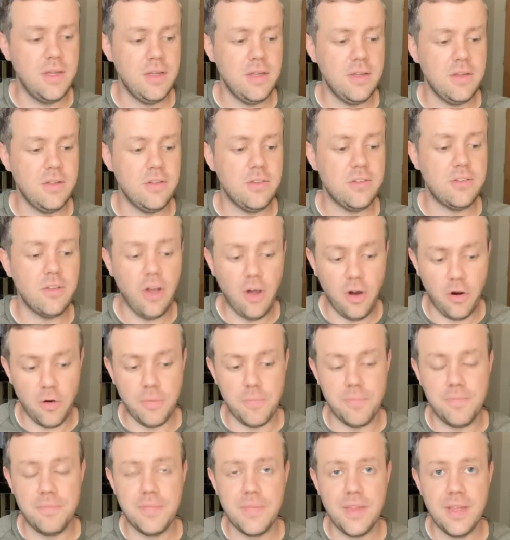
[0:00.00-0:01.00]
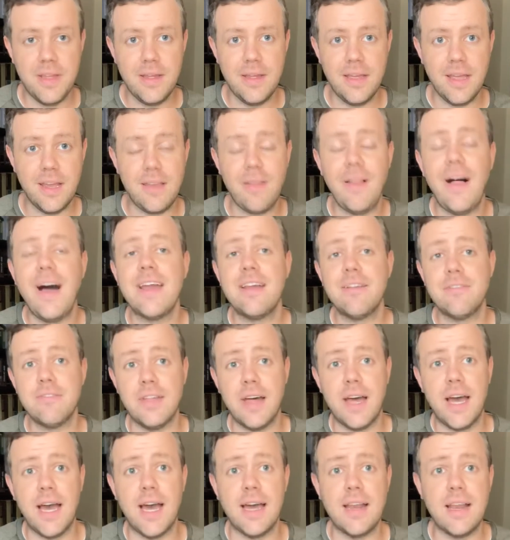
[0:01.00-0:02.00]
So, in light of
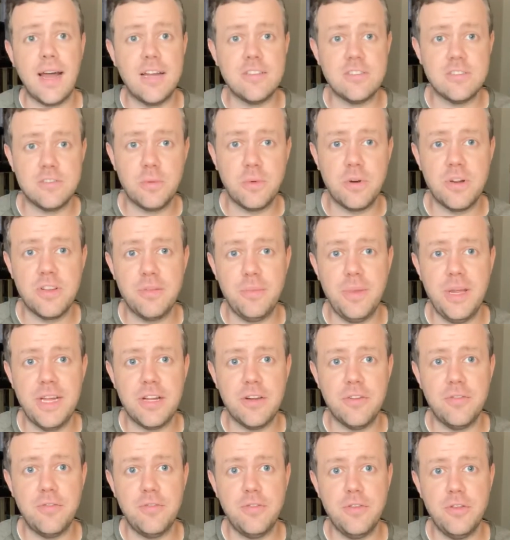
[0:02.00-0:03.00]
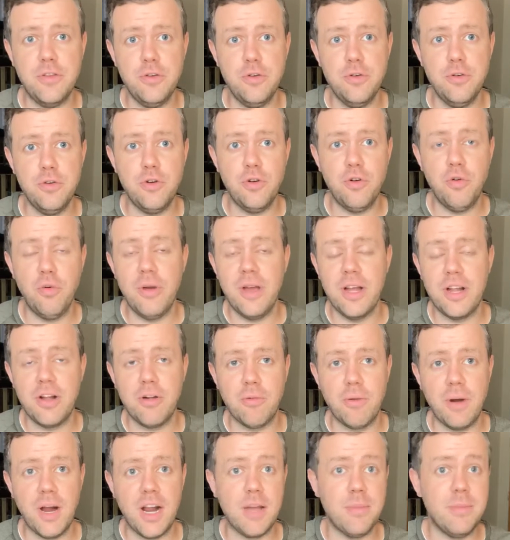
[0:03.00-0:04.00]
that, I just wanted to make a few quick
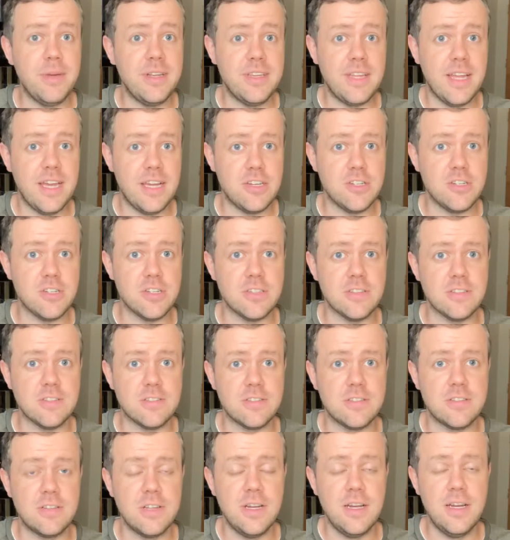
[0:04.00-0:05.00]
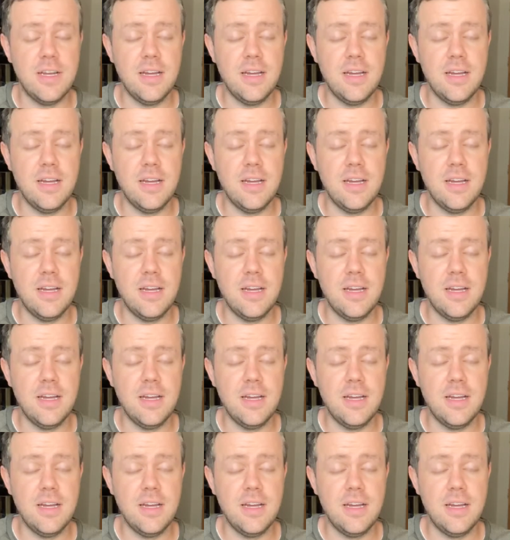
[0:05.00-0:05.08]
recommendations.